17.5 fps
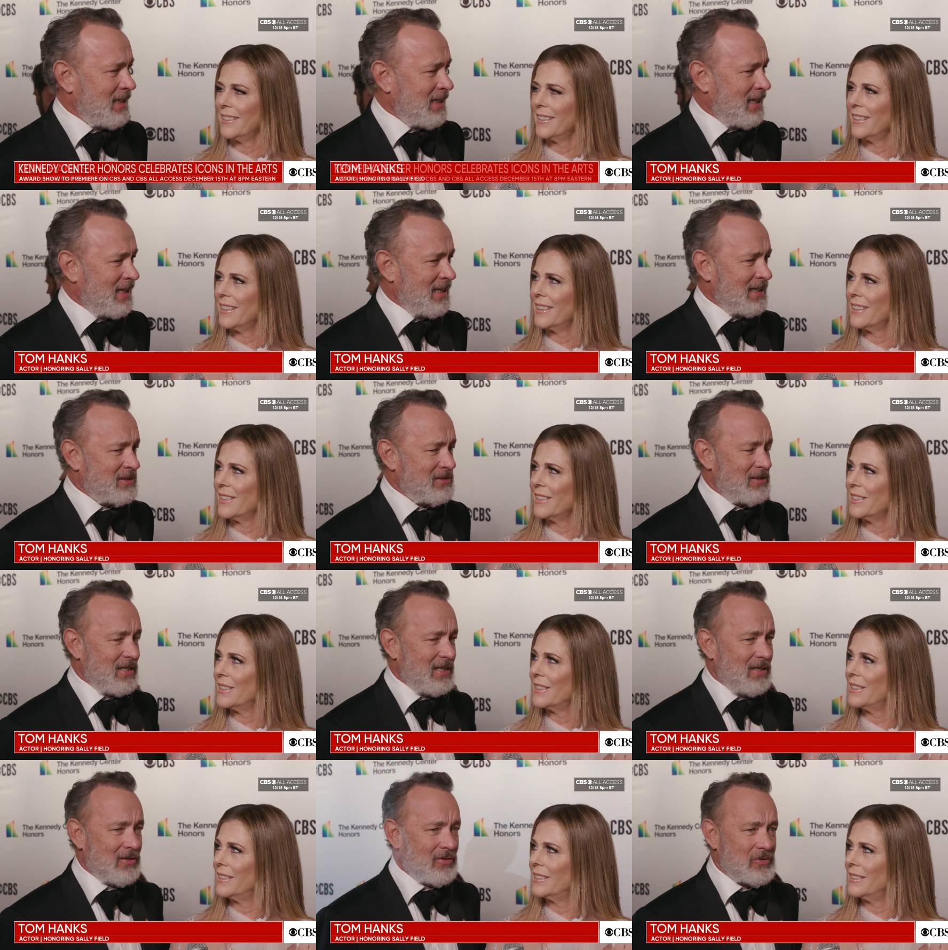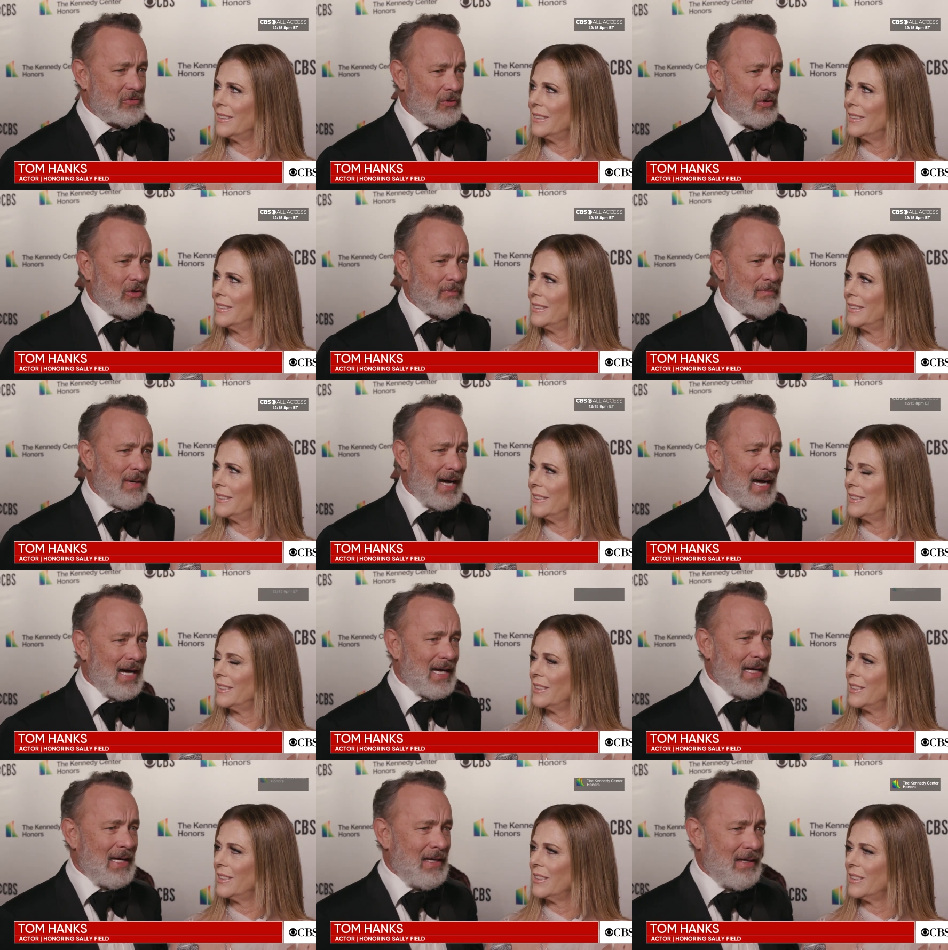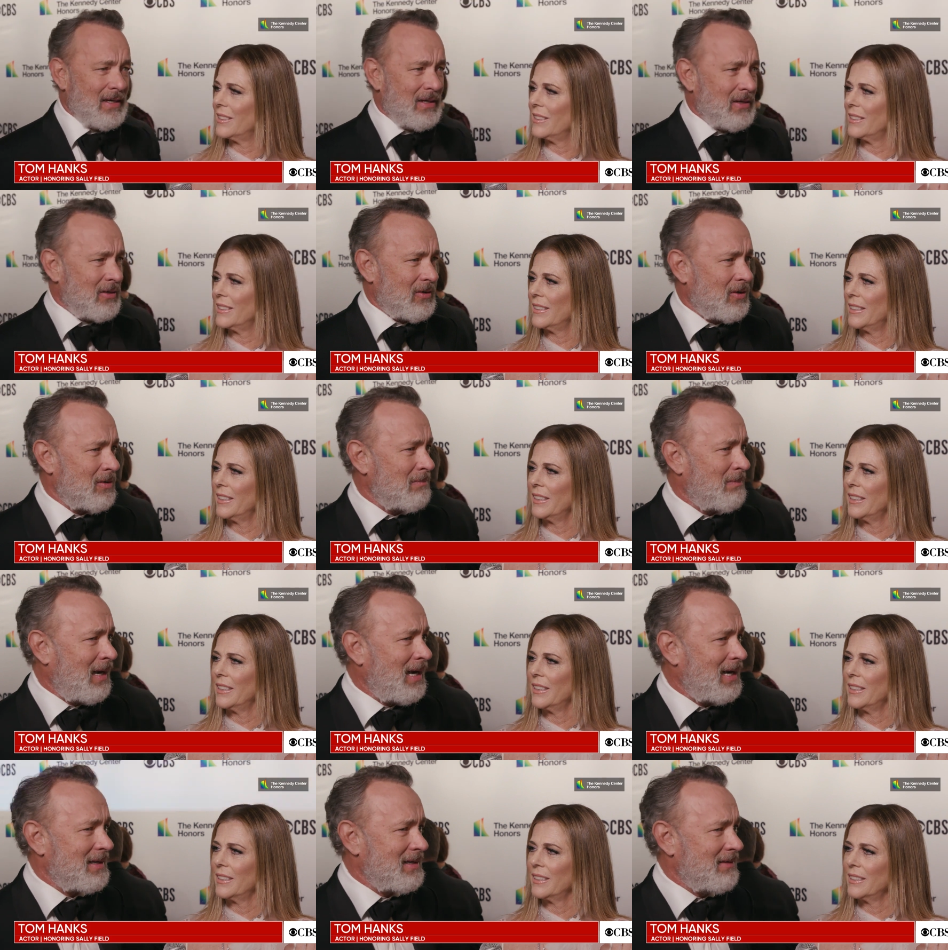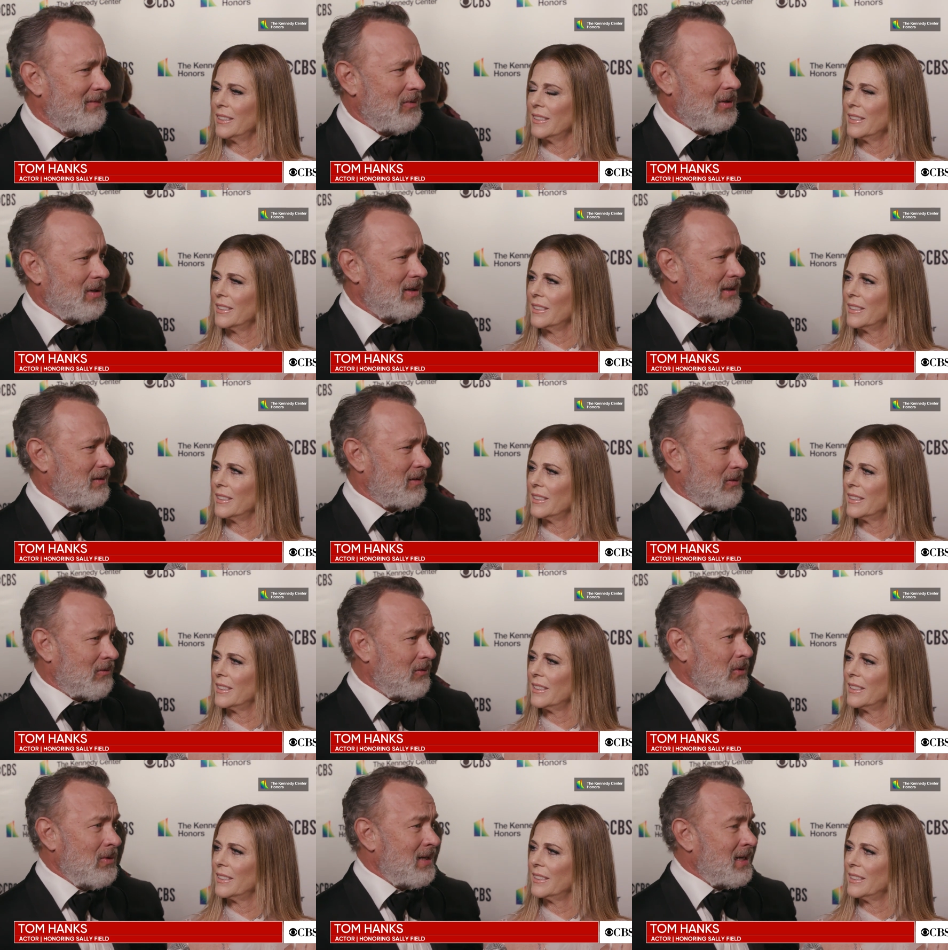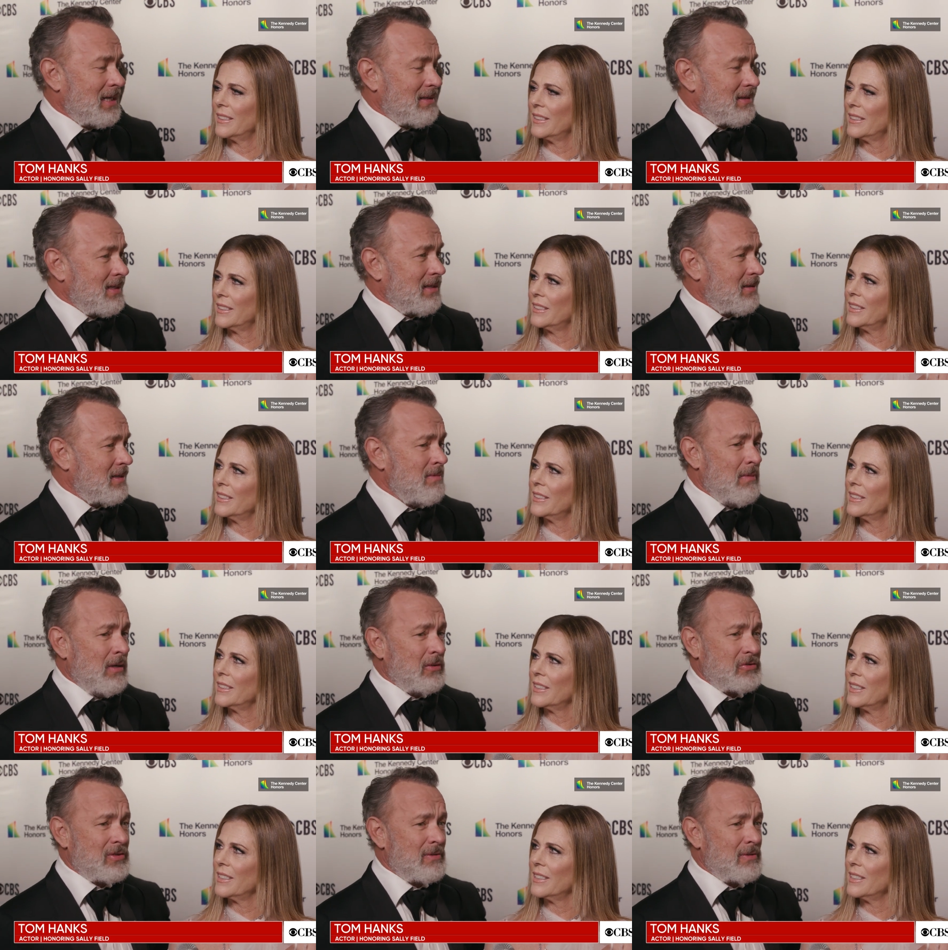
Speaker 1: And as the years rolled by, her body of work grew in, I think, the most